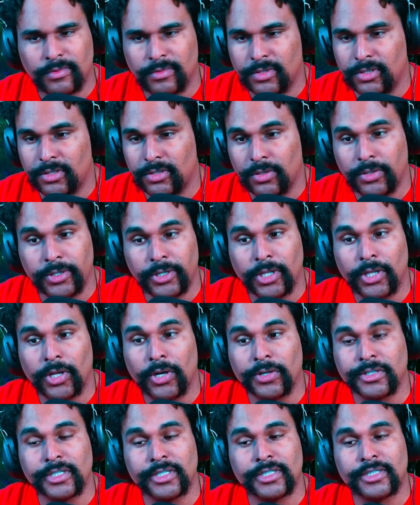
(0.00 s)
slowly
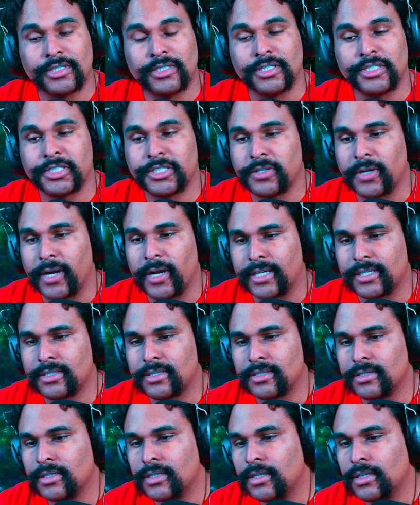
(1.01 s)
along the distant tracks.